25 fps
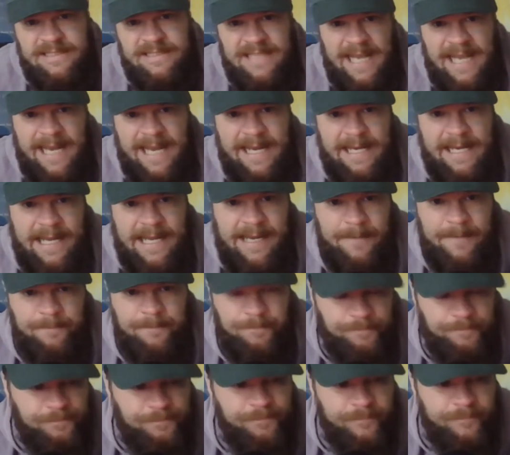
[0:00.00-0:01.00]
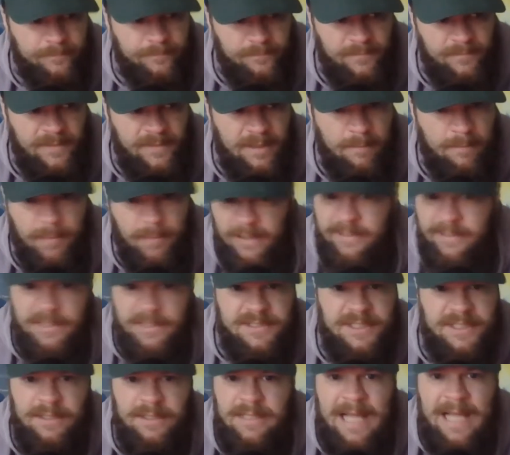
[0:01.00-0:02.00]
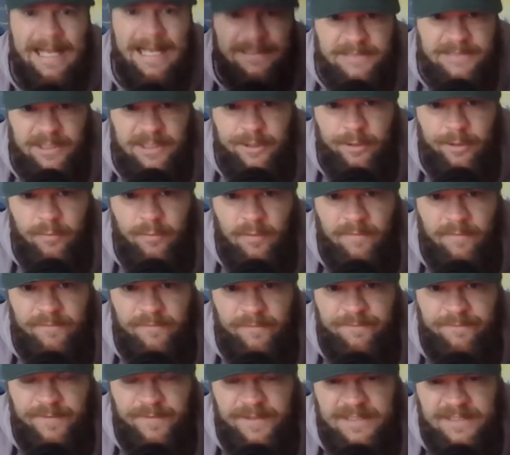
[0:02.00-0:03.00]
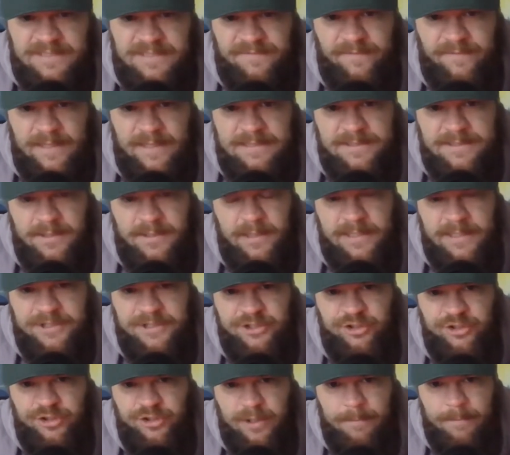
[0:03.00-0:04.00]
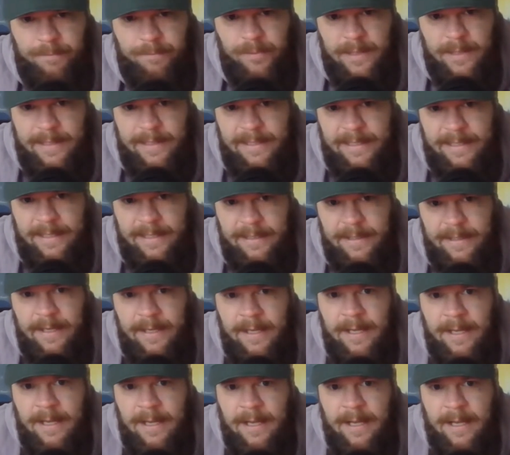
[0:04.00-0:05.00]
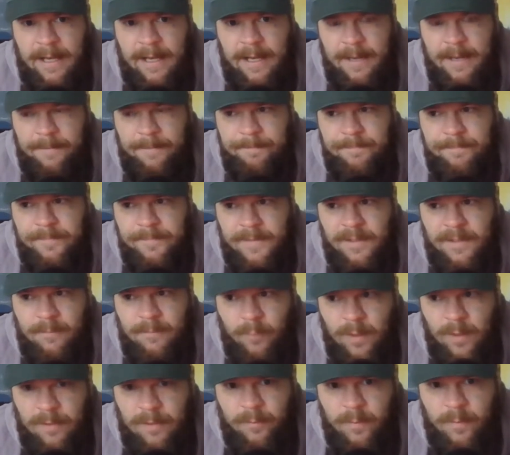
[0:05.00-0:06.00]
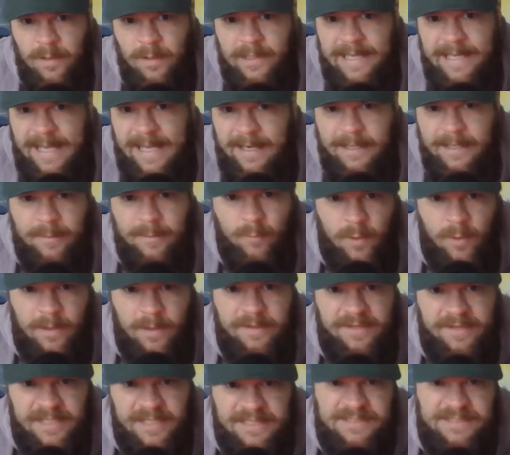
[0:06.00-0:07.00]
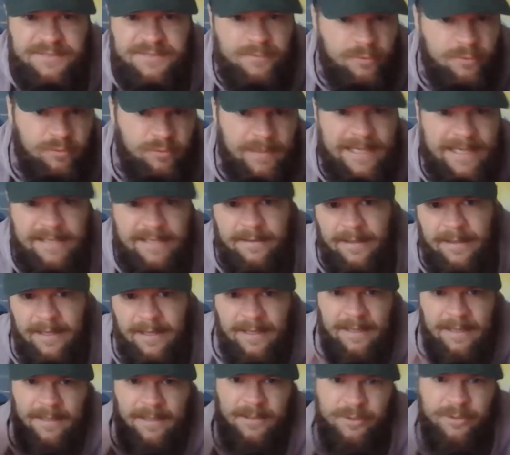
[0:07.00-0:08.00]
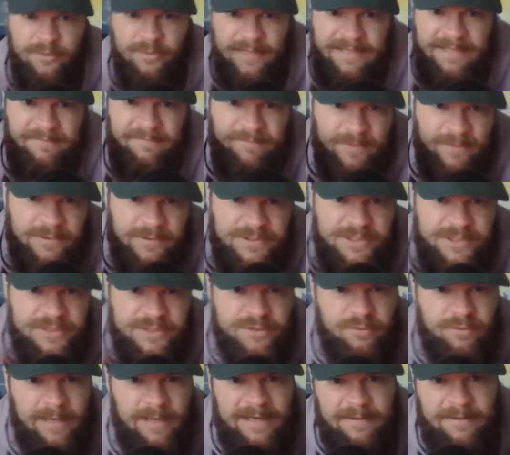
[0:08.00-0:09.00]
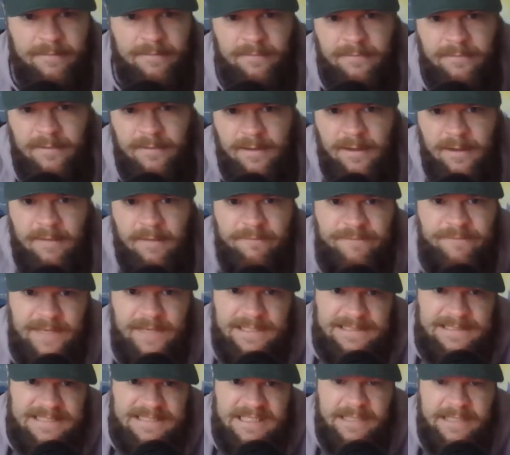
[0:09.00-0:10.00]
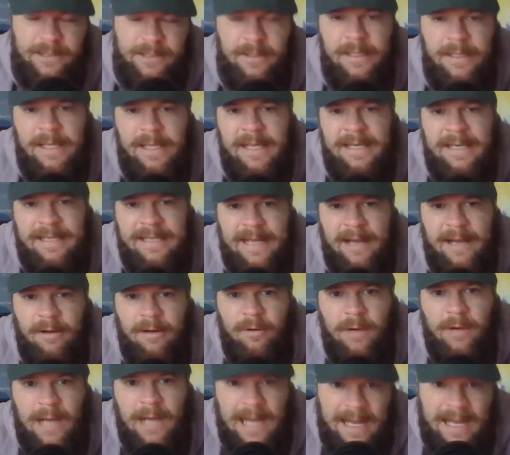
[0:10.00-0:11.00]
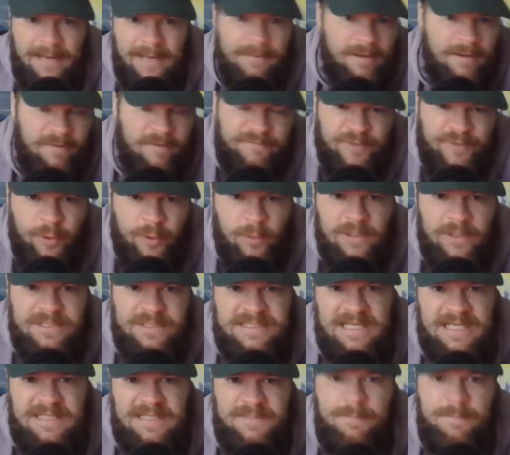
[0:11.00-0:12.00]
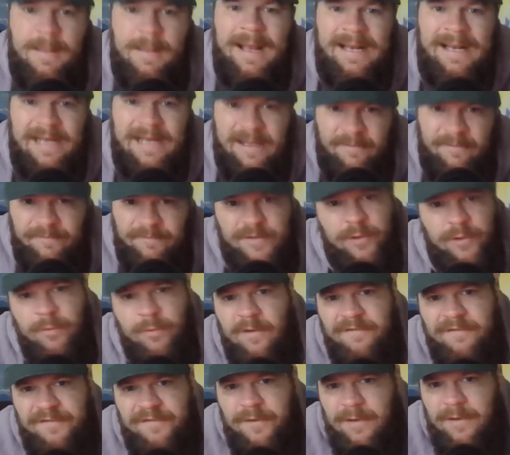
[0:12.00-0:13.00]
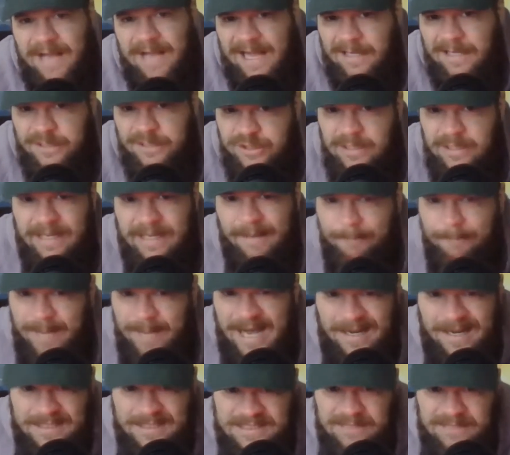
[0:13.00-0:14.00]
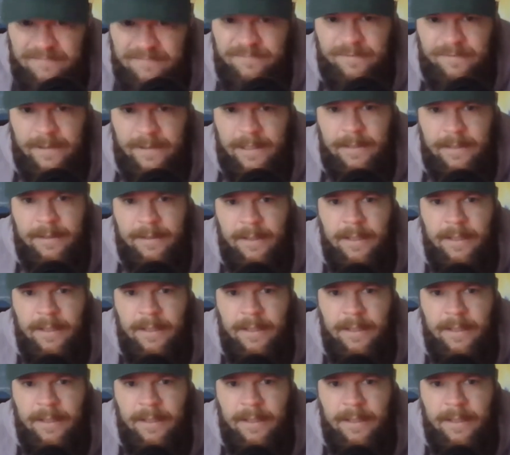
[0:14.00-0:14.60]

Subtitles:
Haney. But there's a lot to go over for this fight, so let's jump right in. We're getting one of these great versus great fights here. Now, I of course, as many of you, if you're actually a boxing fan,